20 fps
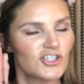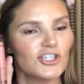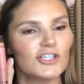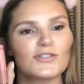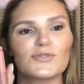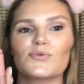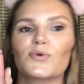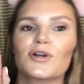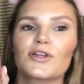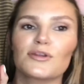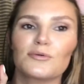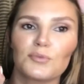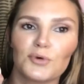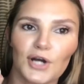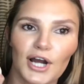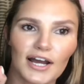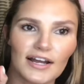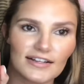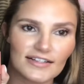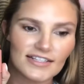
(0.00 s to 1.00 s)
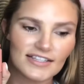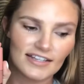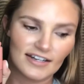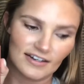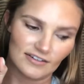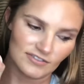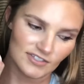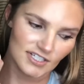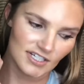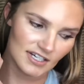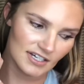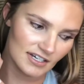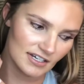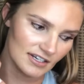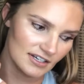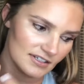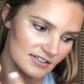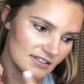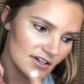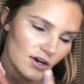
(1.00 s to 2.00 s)
She's one of the brides that I've
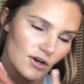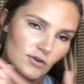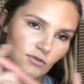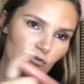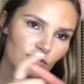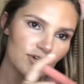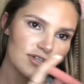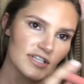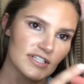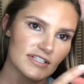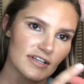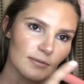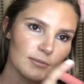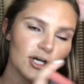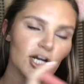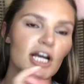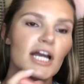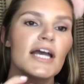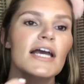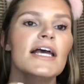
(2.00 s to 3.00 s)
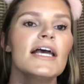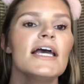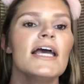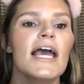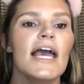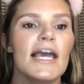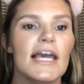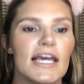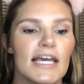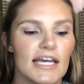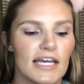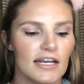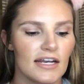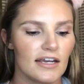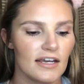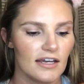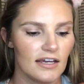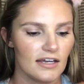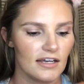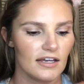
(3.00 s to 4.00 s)
done over the summer, and
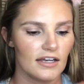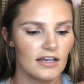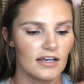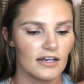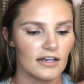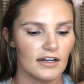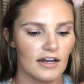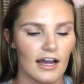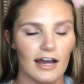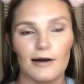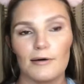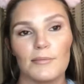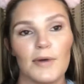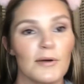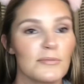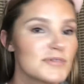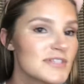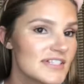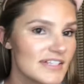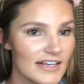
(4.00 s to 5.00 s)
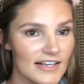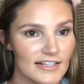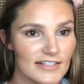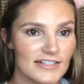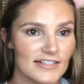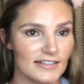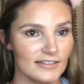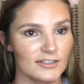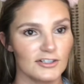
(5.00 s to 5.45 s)
I'm obsessed.